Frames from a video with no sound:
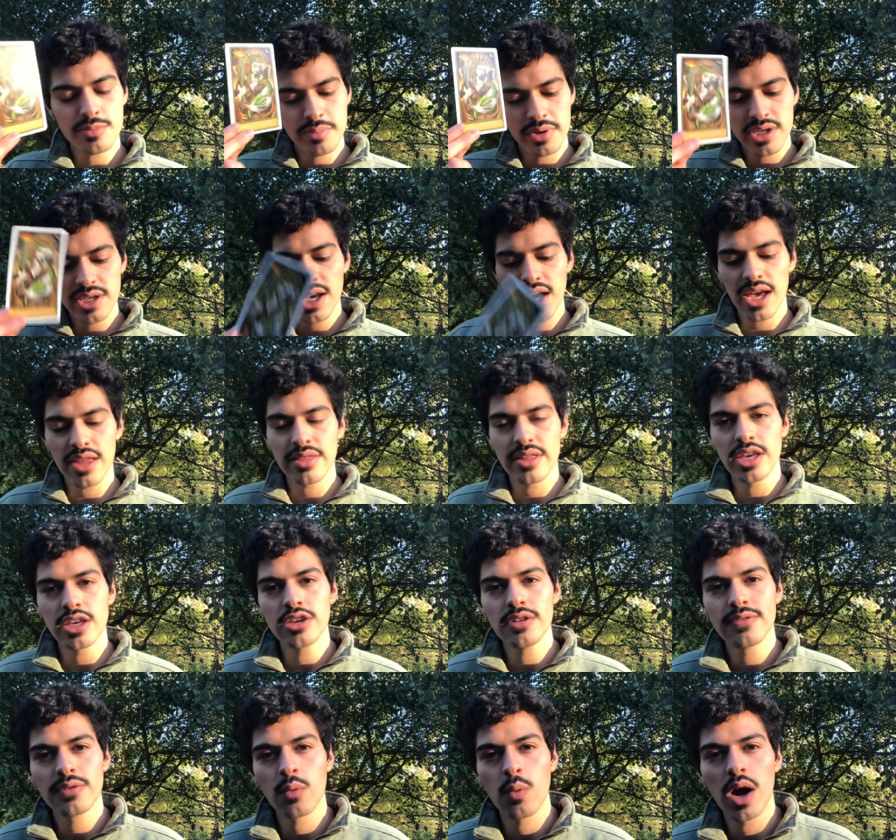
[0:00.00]
But yeah, thank
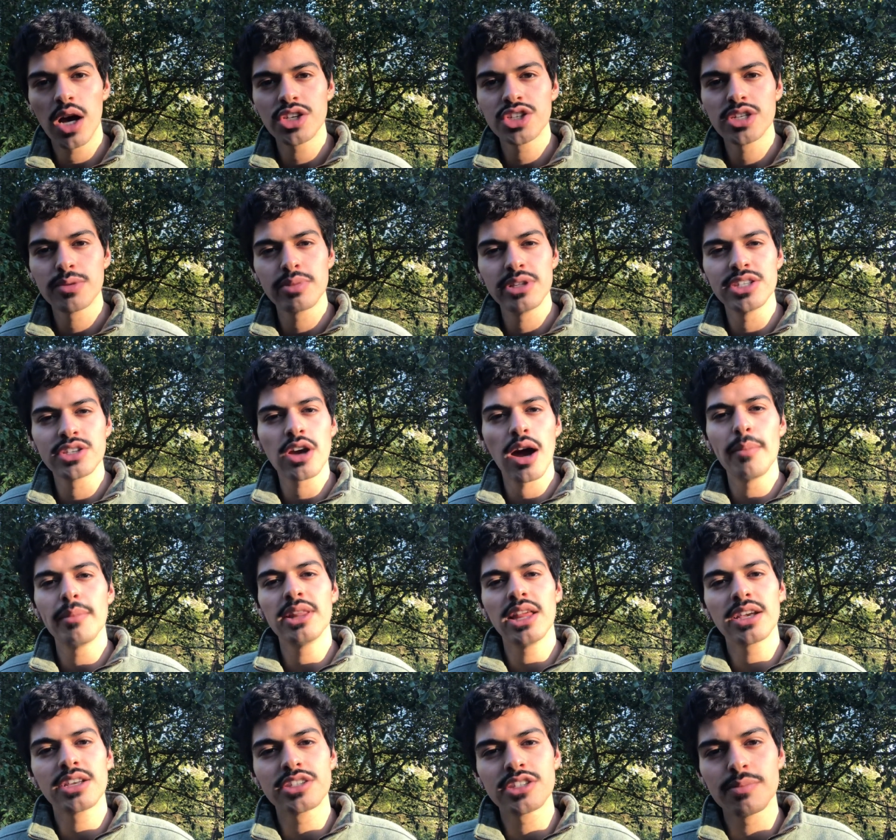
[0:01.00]
you for watching. Please comment,
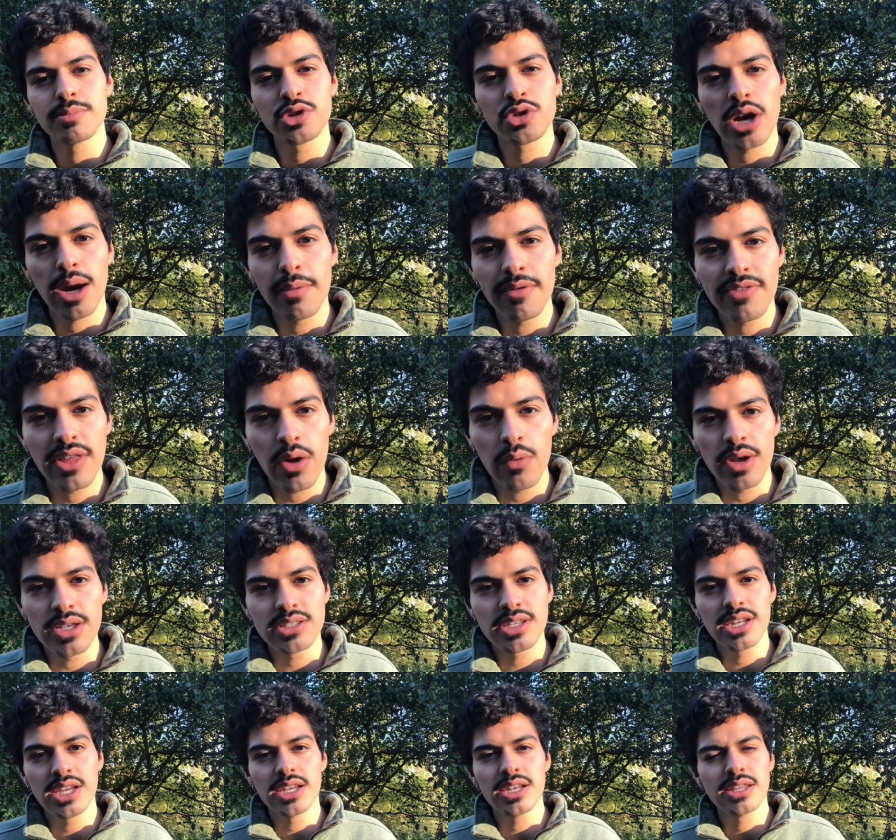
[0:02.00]
like, and subscribe if that
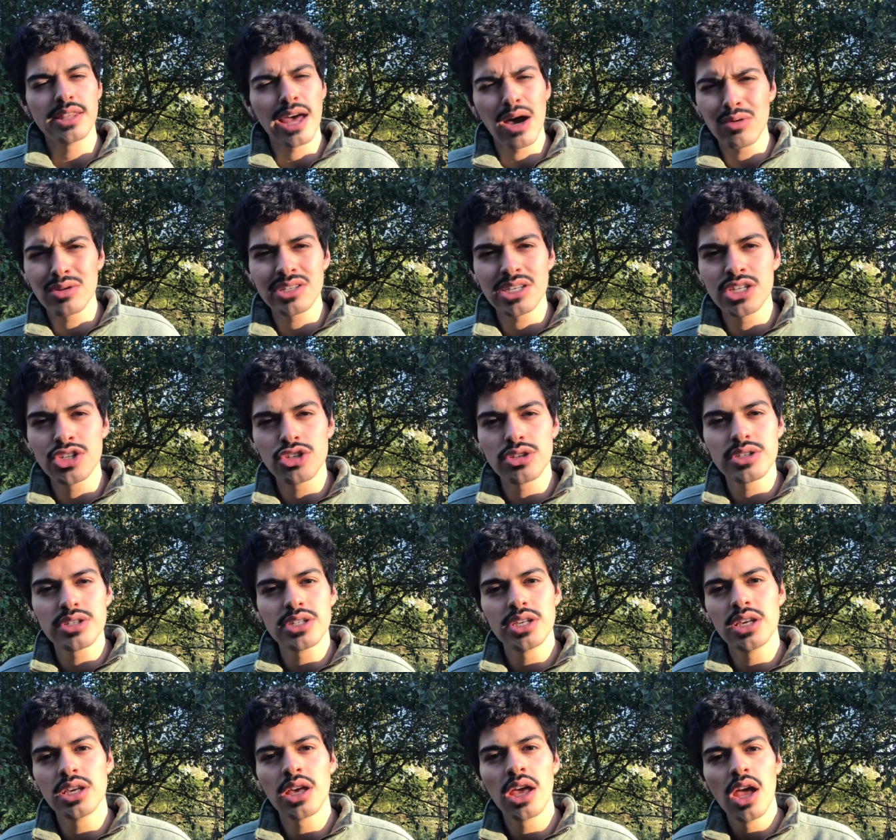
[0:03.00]
resonated. That was
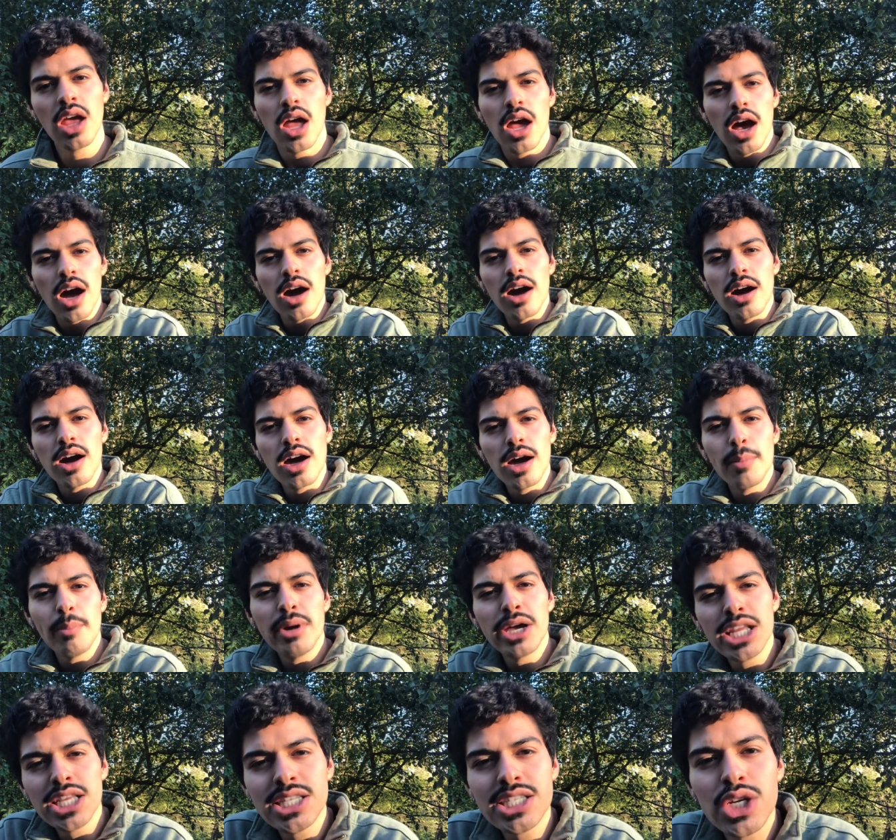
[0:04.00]
interesting. Uh,
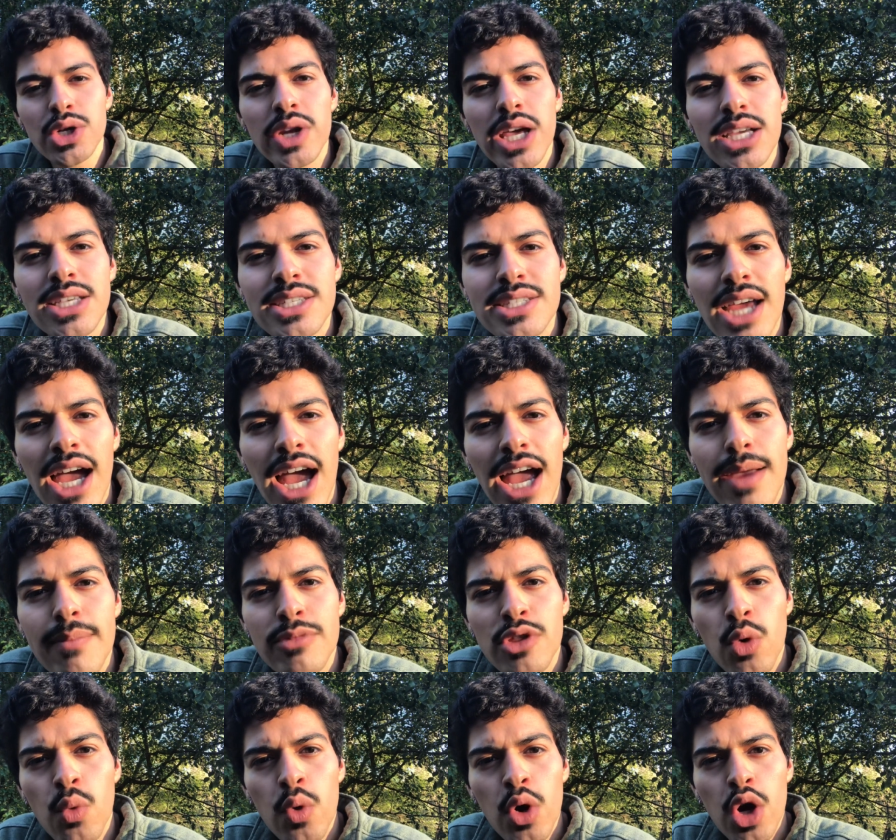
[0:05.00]
but until next time,
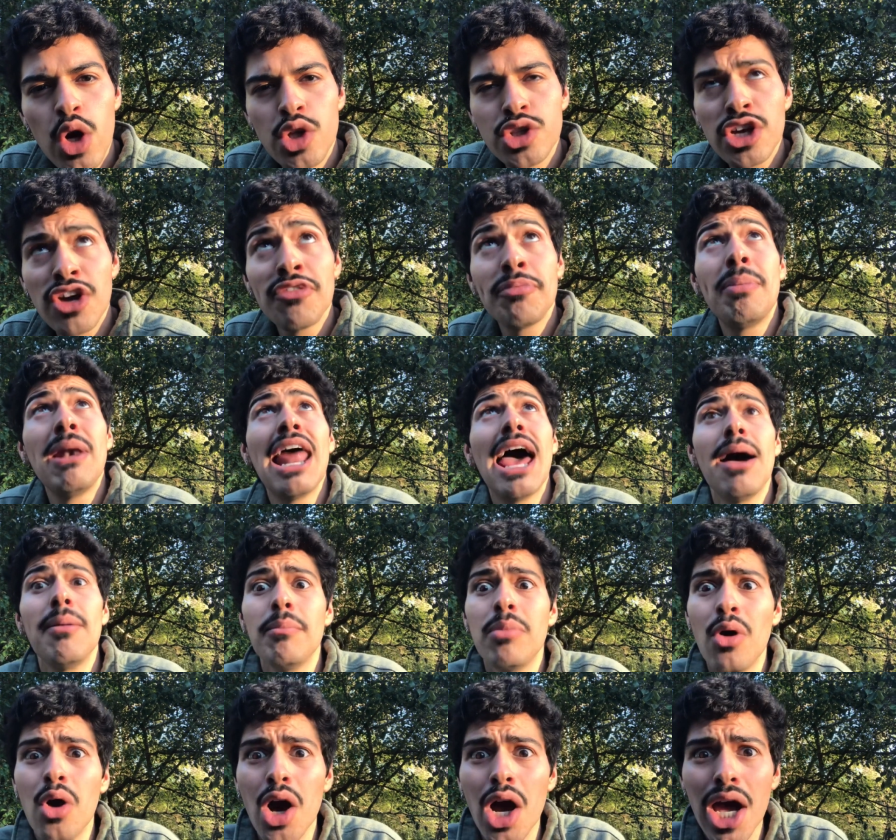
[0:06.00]
the world of Plant
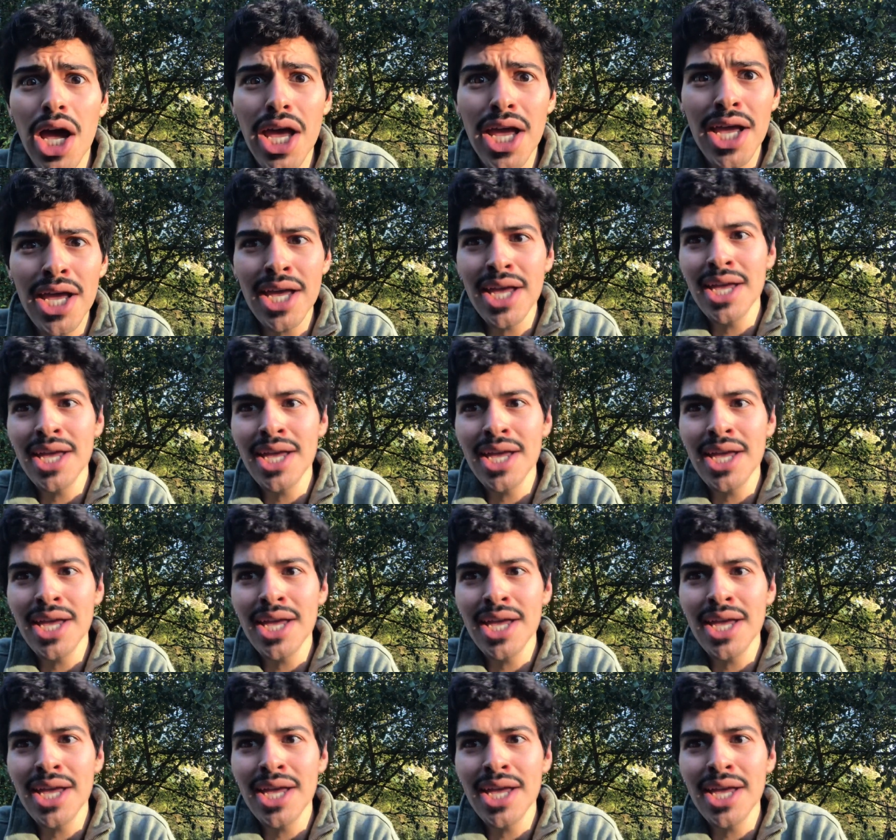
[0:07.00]
Boy.